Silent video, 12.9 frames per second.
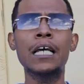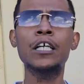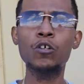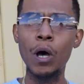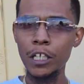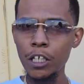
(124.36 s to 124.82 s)

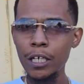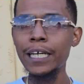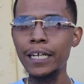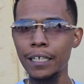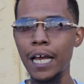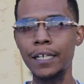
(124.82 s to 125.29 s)
So I look
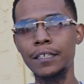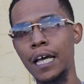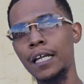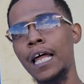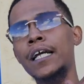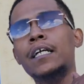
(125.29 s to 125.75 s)
at it like
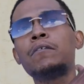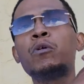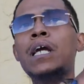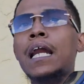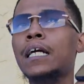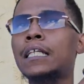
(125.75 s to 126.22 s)
that, like we
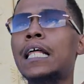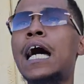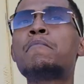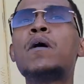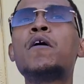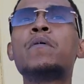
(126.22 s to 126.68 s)
got to
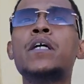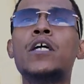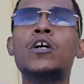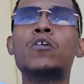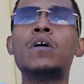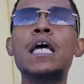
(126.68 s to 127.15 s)
climb
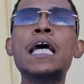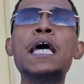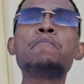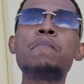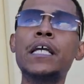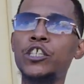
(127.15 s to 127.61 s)
uphill
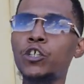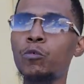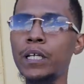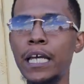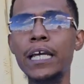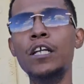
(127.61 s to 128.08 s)
and make sure
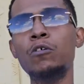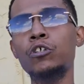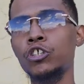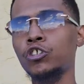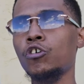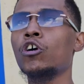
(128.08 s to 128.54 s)
we end on a
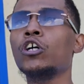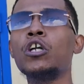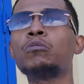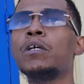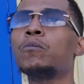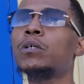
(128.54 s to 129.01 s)
stronger
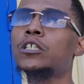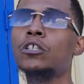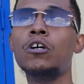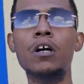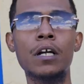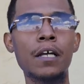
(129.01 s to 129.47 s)
note than we started.